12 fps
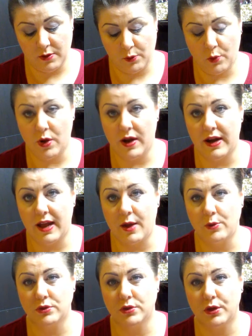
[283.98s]
one I
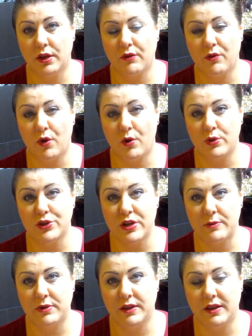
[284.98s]
was looking for, which
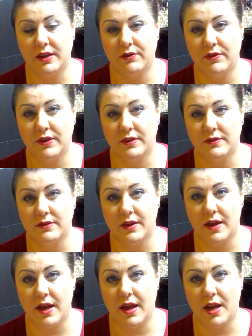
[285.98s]
I believe it's
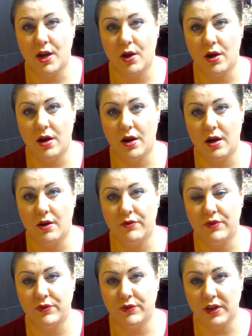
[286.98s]

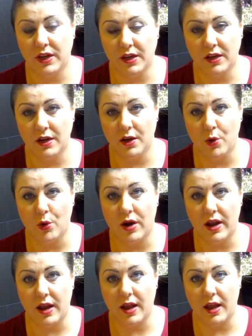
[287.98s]
815 or
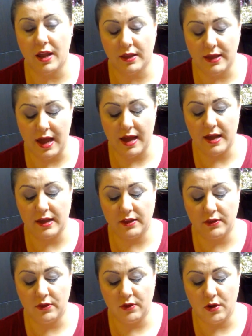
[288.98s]
yeah,
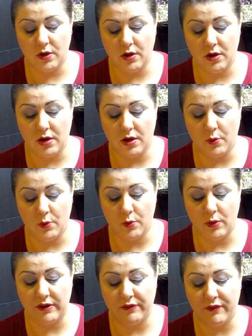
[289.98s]

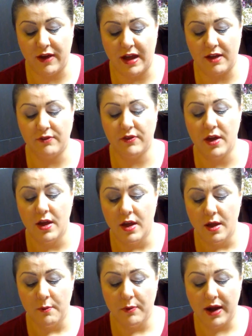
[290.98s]
815.
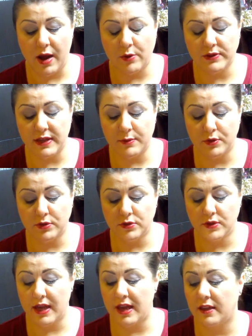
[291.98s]
But I was able
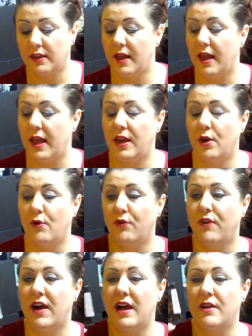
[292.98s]
to get
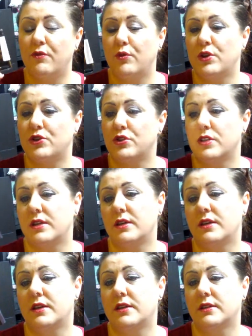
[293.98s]
805, which
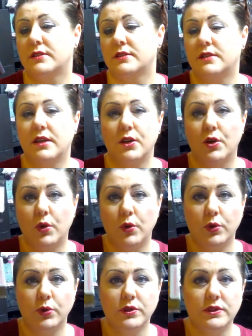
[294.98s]
is the
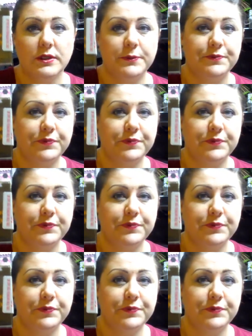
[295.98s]
nudes,